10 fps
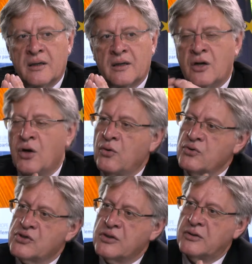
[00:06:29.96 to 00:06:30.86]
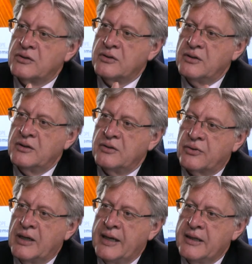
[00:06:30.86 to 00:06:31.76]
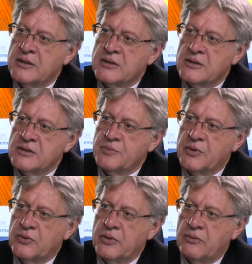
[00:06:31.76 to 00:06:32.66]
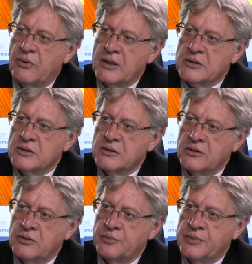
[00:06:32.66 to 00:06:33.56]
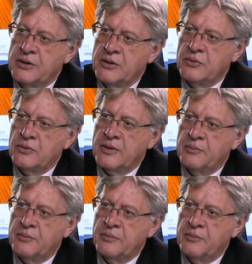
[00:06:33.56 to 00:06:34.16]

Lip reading: closer relations between Russia and the European Union,